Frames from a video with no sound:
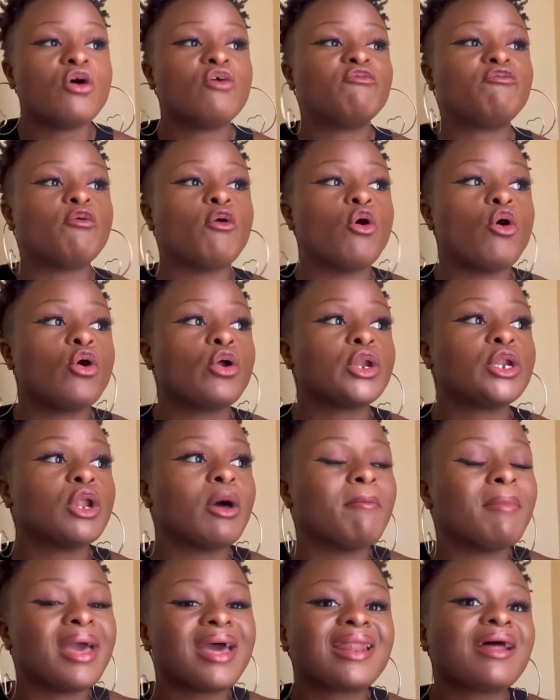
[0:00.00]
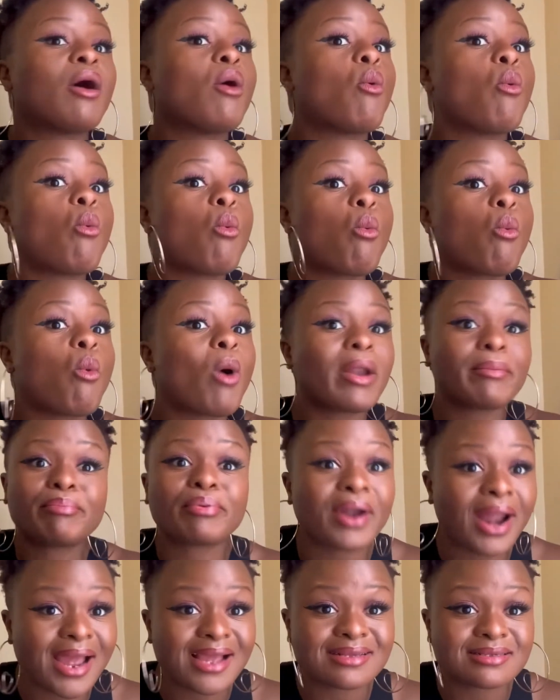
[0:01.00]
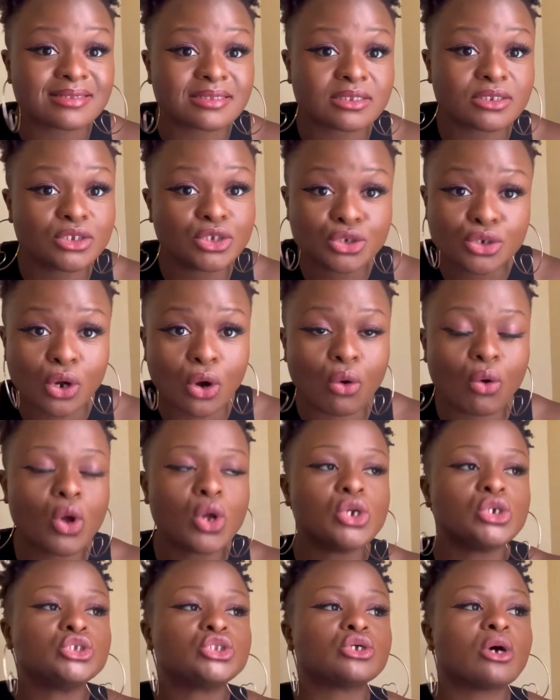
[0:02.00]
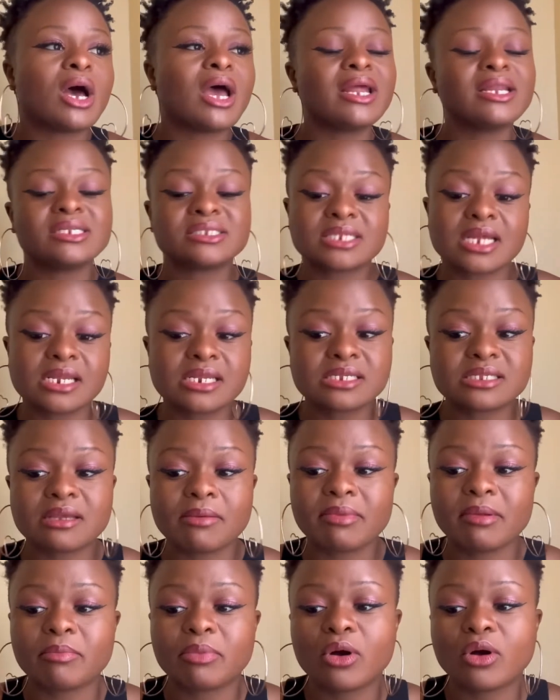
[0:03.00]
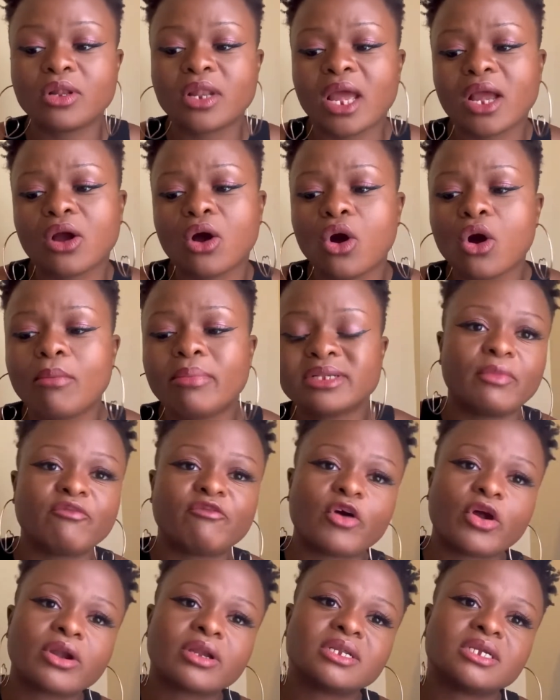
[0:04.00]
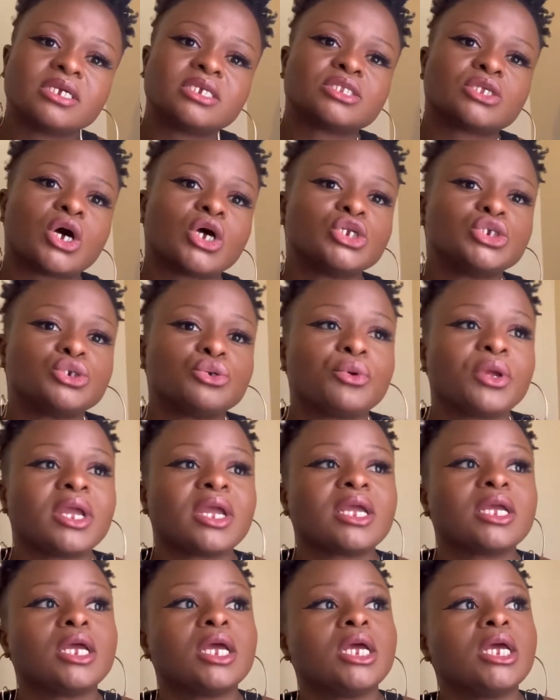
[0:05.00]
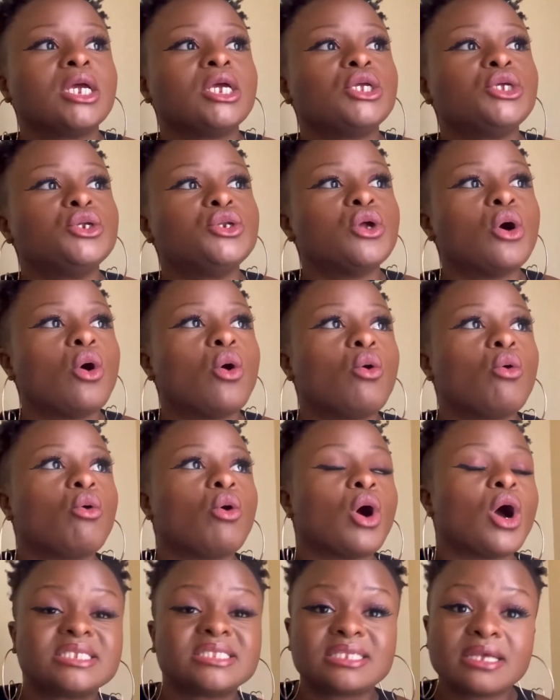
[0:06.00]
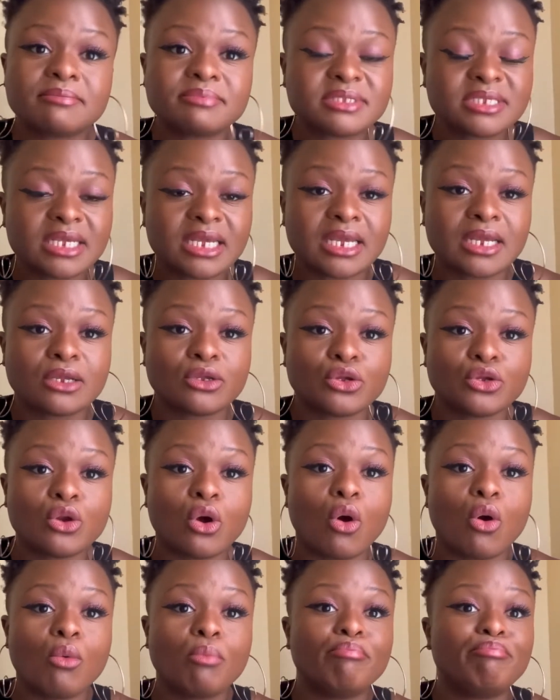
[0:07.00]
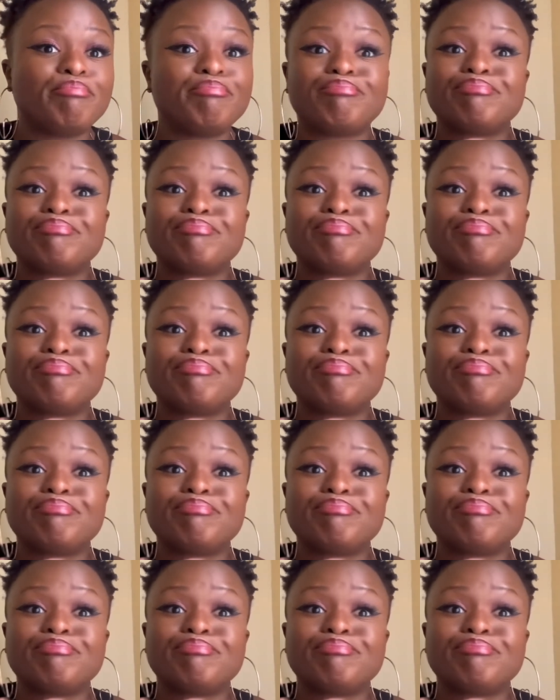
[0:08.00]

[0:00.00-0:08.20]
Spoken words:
for no matter what price, you know. So I understand that some people are like, oh, but foreigners are doing, you know, accepting, you know,